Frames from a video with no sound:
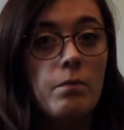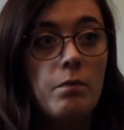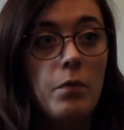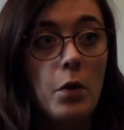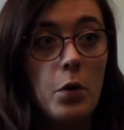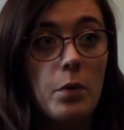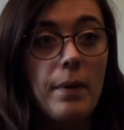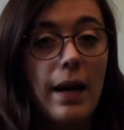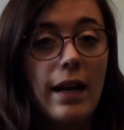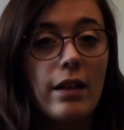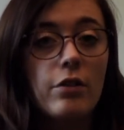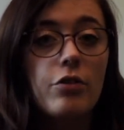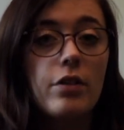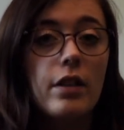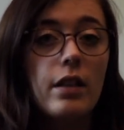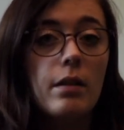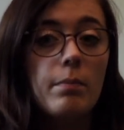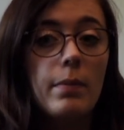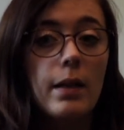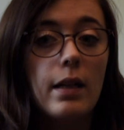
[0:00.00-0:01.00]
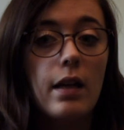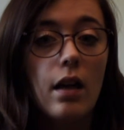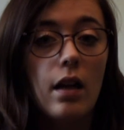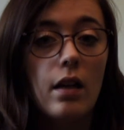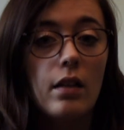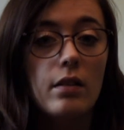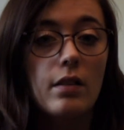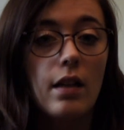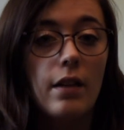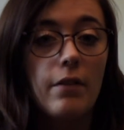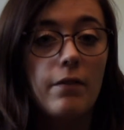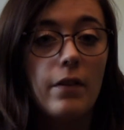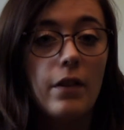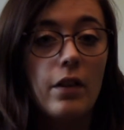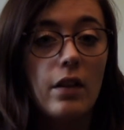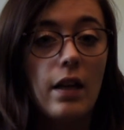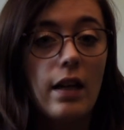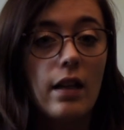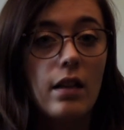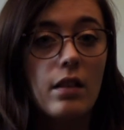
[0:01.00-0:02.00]
food pantry because I
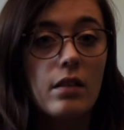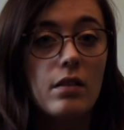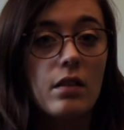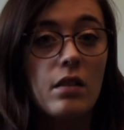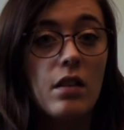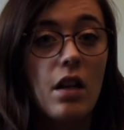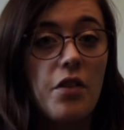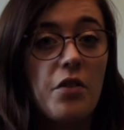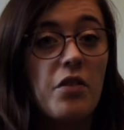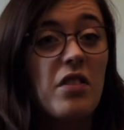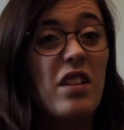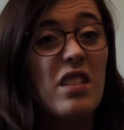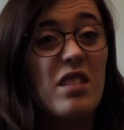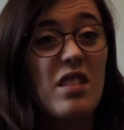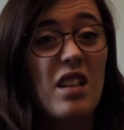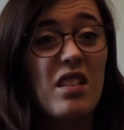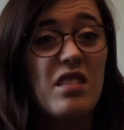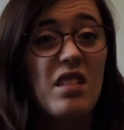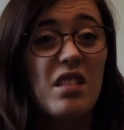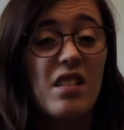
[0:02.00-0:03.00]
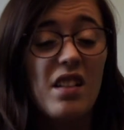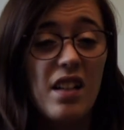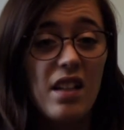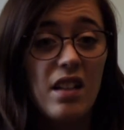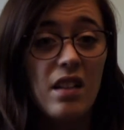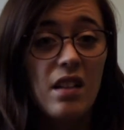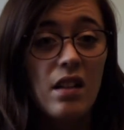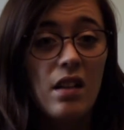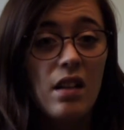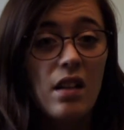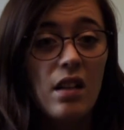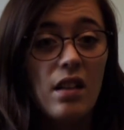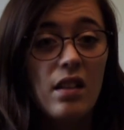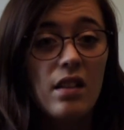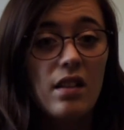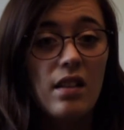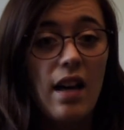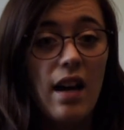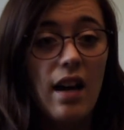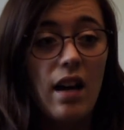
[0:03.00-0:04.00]
feel like it's another necessity
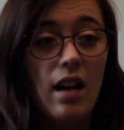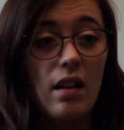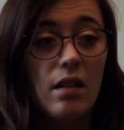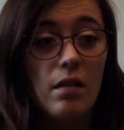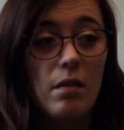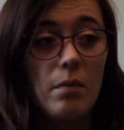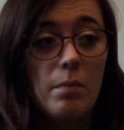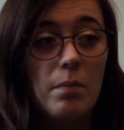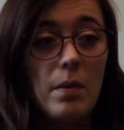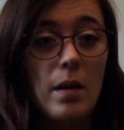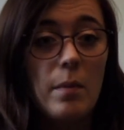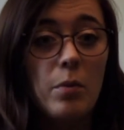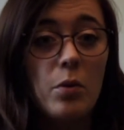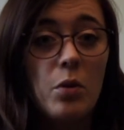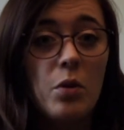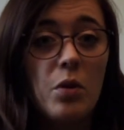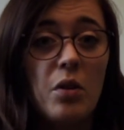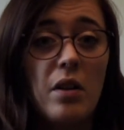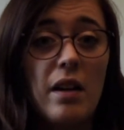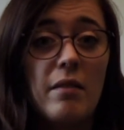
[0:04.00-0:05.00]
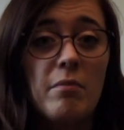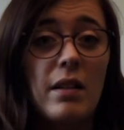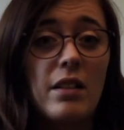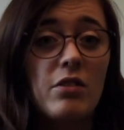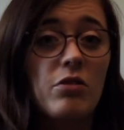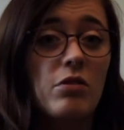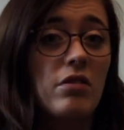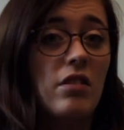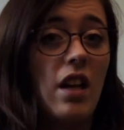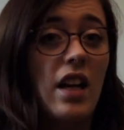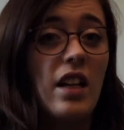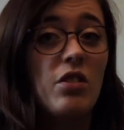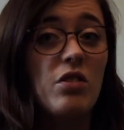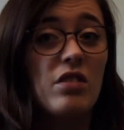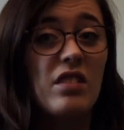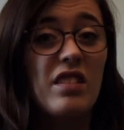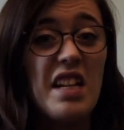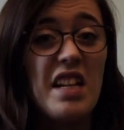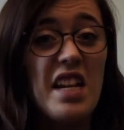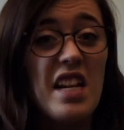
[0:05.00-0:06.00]
that people who have menstrual
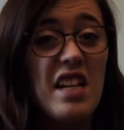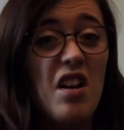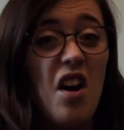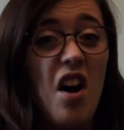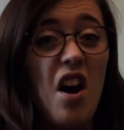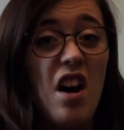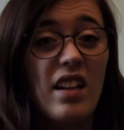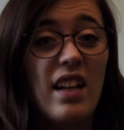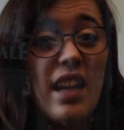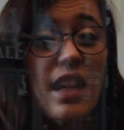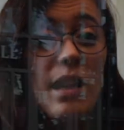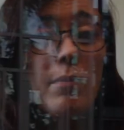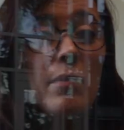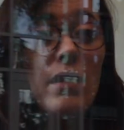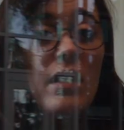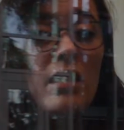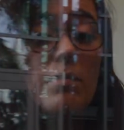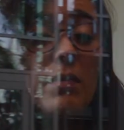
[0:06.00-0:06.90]
cycles need on campus,